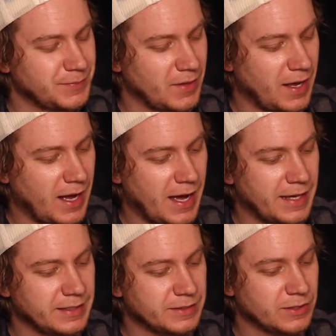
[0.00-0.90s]

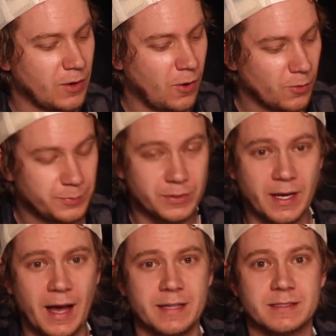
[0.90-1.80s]
I hope you
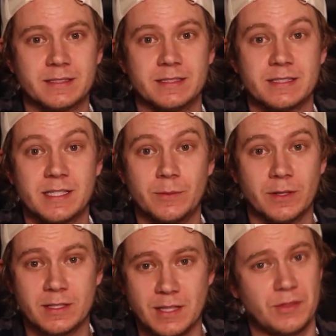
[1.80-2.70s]
guys can see one
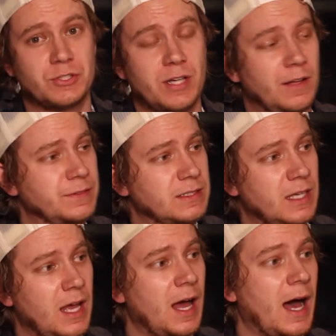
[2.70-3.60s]
of these on the shelves.
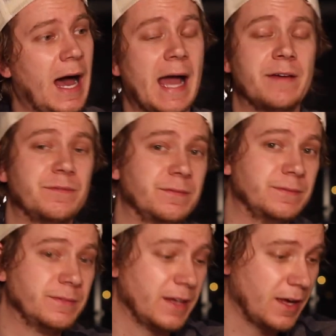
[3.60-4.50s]
I've
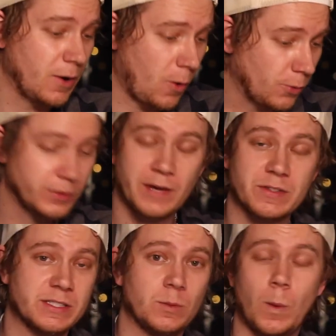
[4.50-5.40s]
only ever
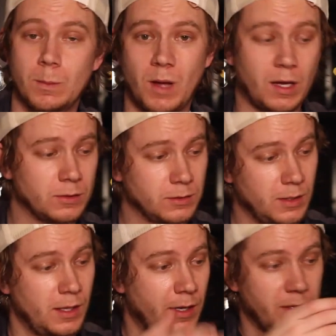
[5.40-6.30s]
seen one bottle,
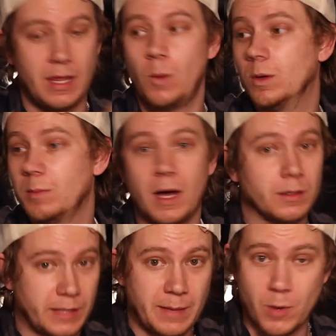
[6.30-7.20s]
and that one
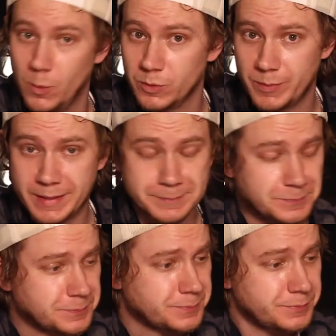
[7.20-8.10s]
bottle came home with me.
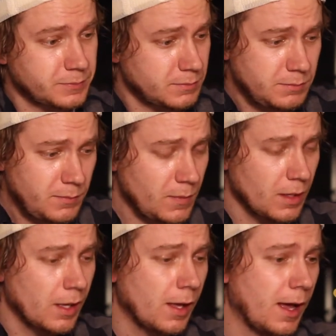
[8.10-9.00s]

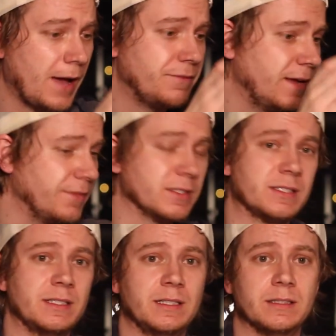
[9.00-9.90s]
I've never
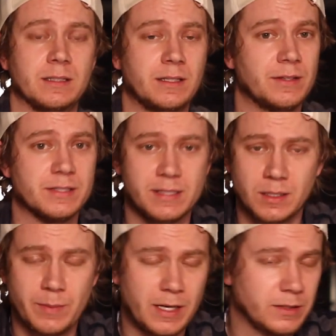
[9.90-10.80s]
seen the
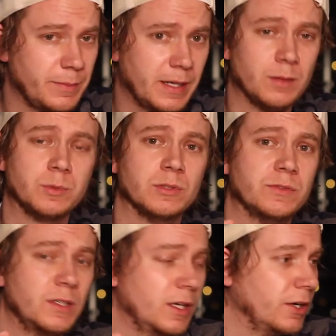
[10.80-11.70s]
single barrel, the barrel
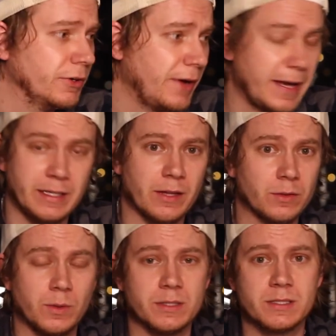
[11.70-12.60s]
proof, or any
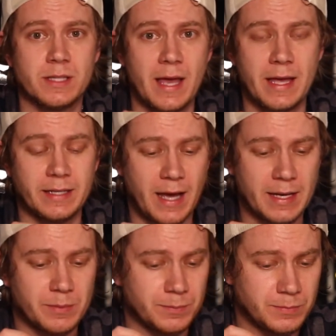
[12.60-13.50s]
other ones, and
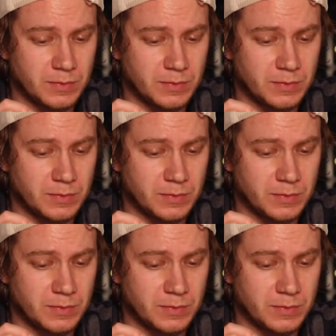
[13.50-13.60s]
I'm